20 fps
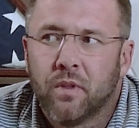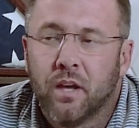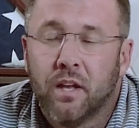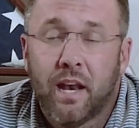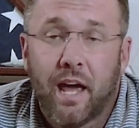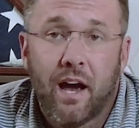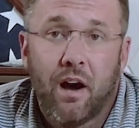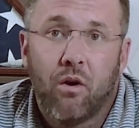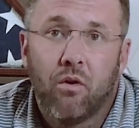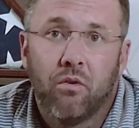
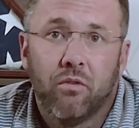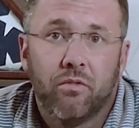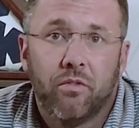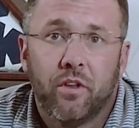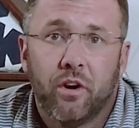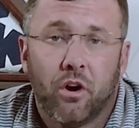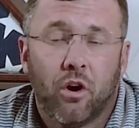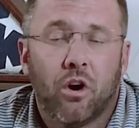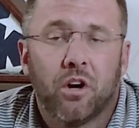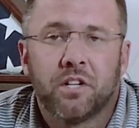Now,
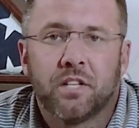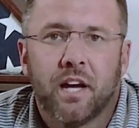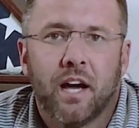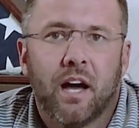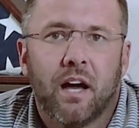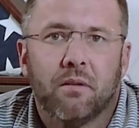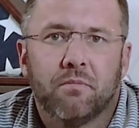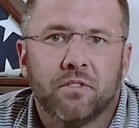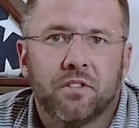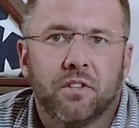there are
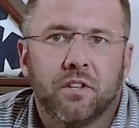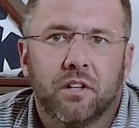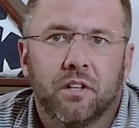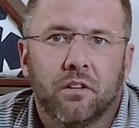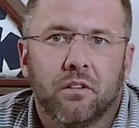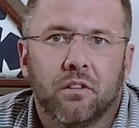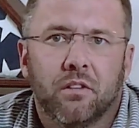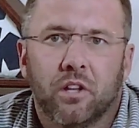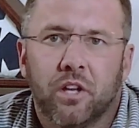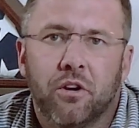times that
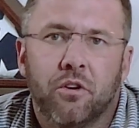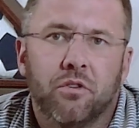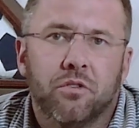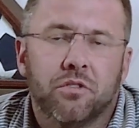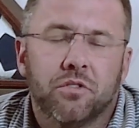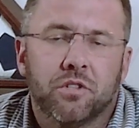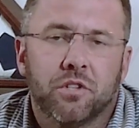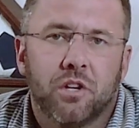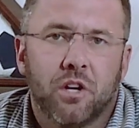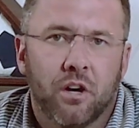
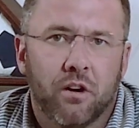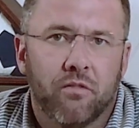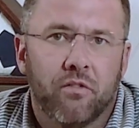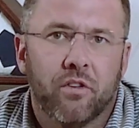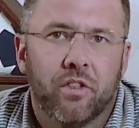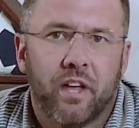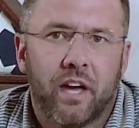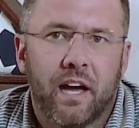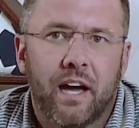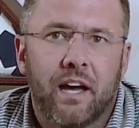lenders cover
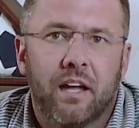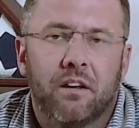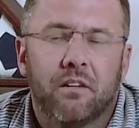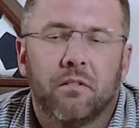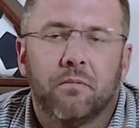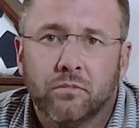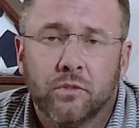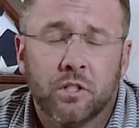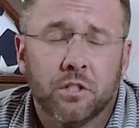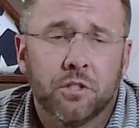that,
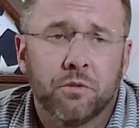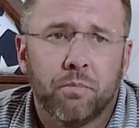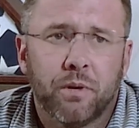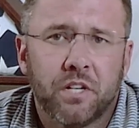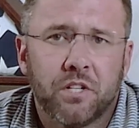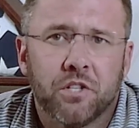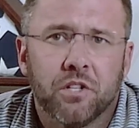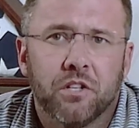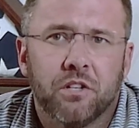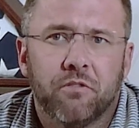
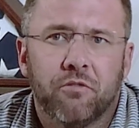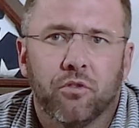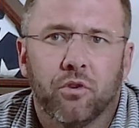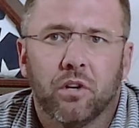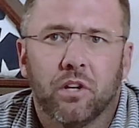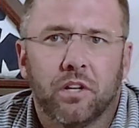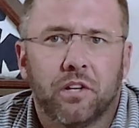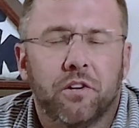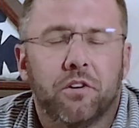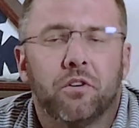especially for
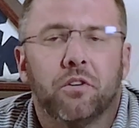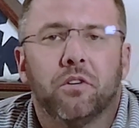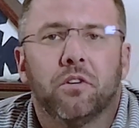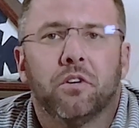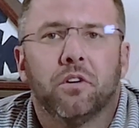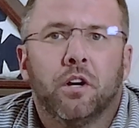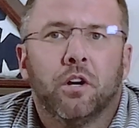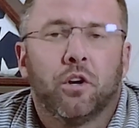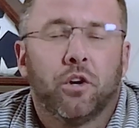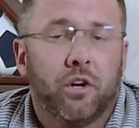
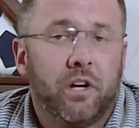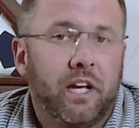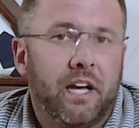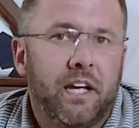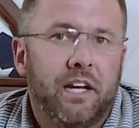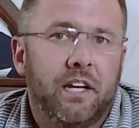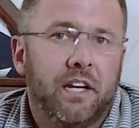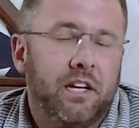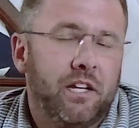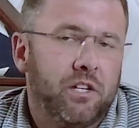
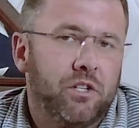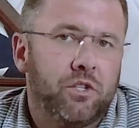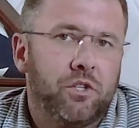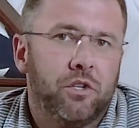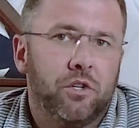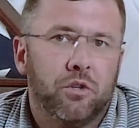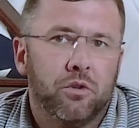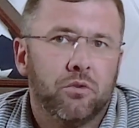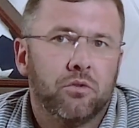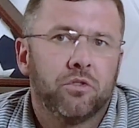lender-created
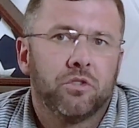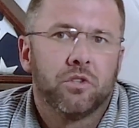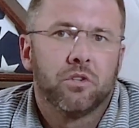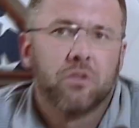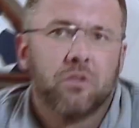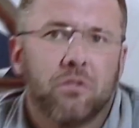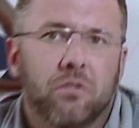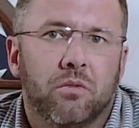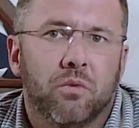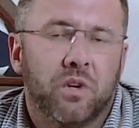issues,
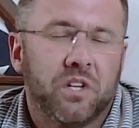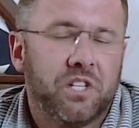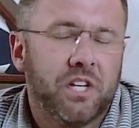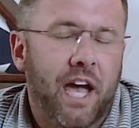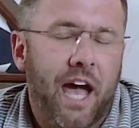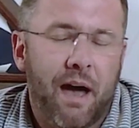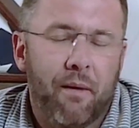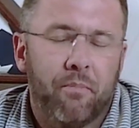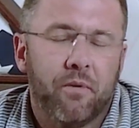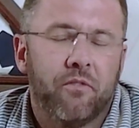which
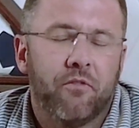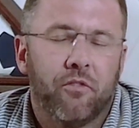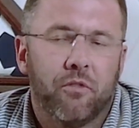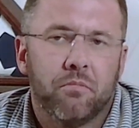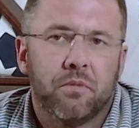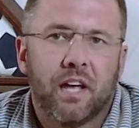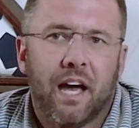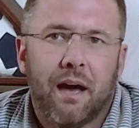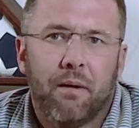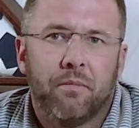happen from
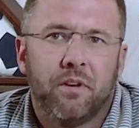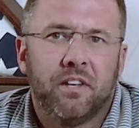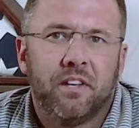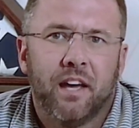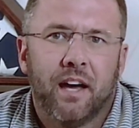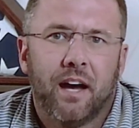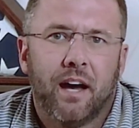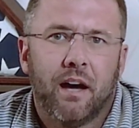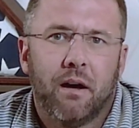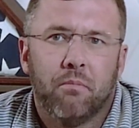time to
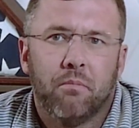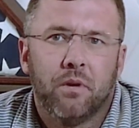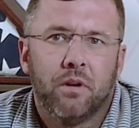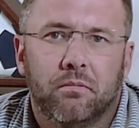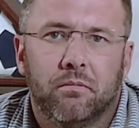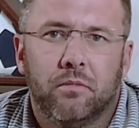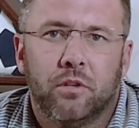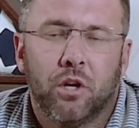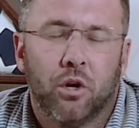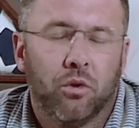time.
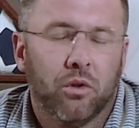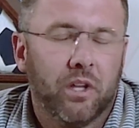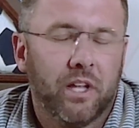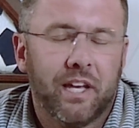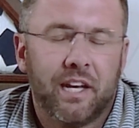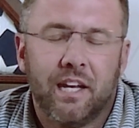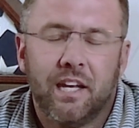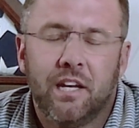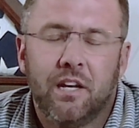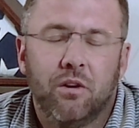Don't let
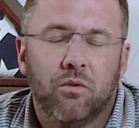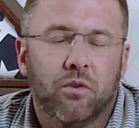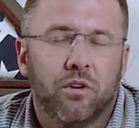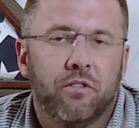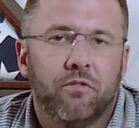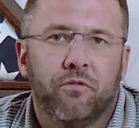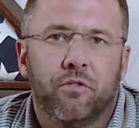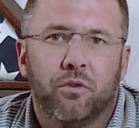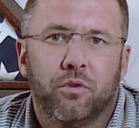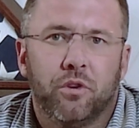anyone
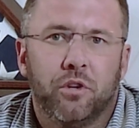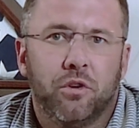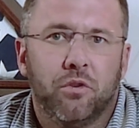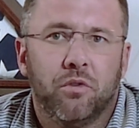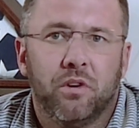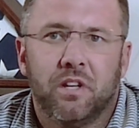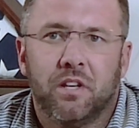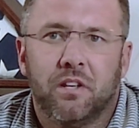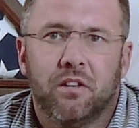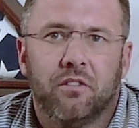fool you.
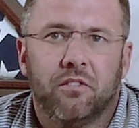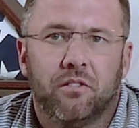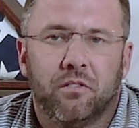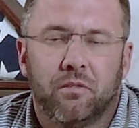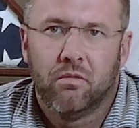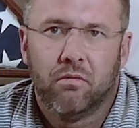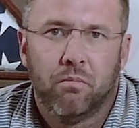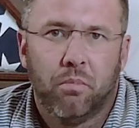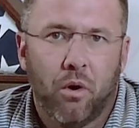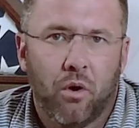It is
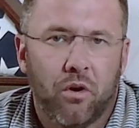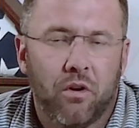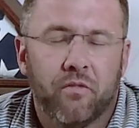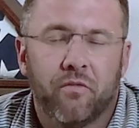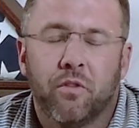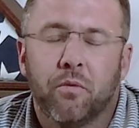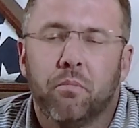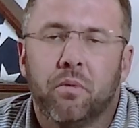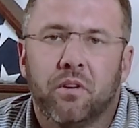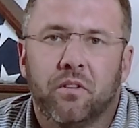part of
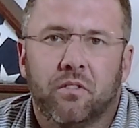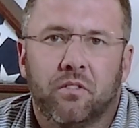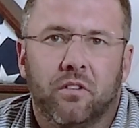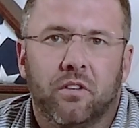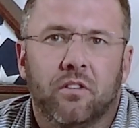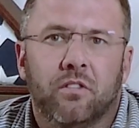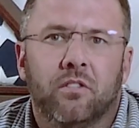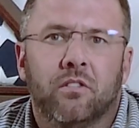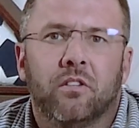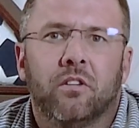the
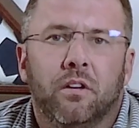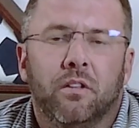business.